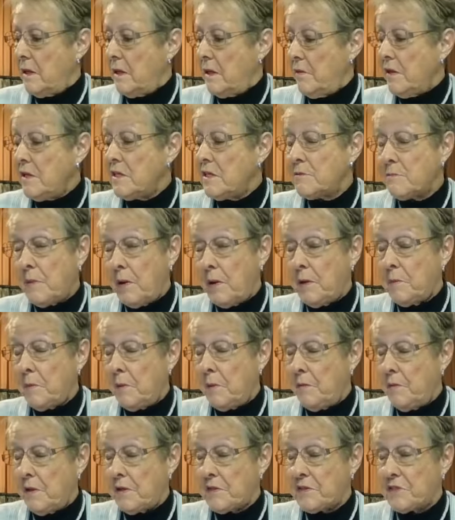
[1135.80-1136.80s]
Now, these
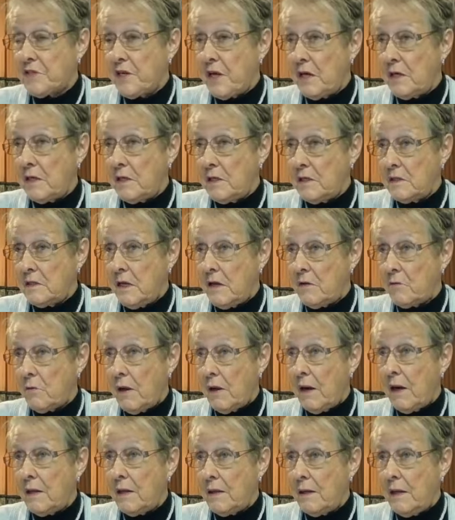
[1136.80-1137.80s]
people that stay in that
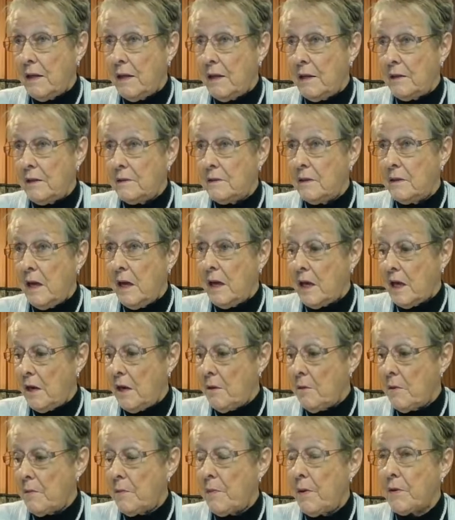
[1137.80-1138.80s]
right lane and
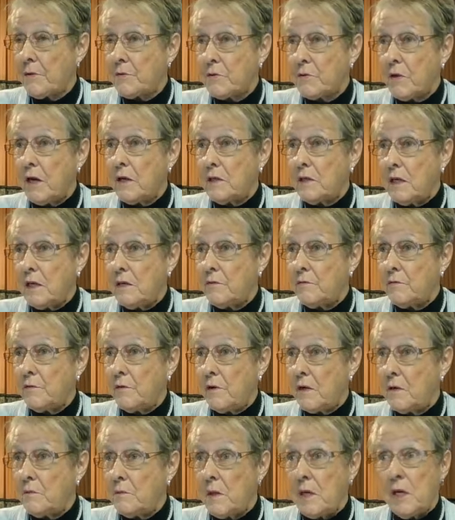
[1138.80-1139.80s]
come up and try to get in
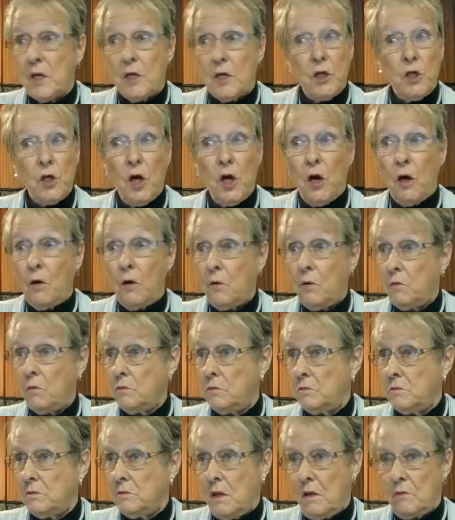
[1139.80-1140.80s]
front of me, no,
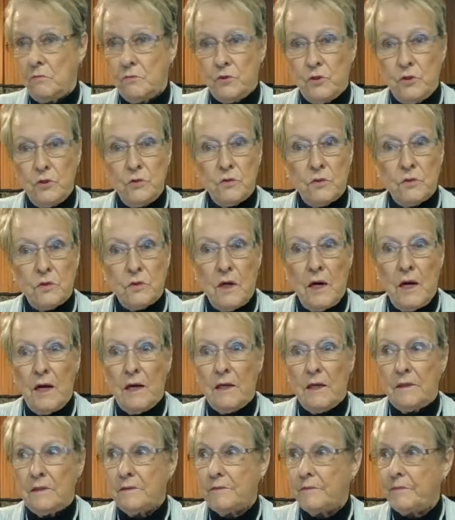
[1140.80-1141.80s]
don't you
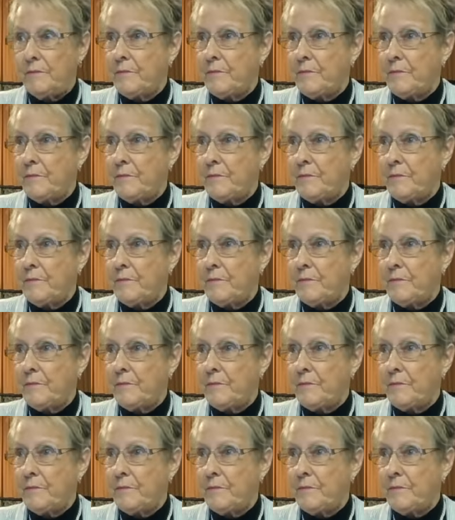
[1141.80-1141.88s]
try.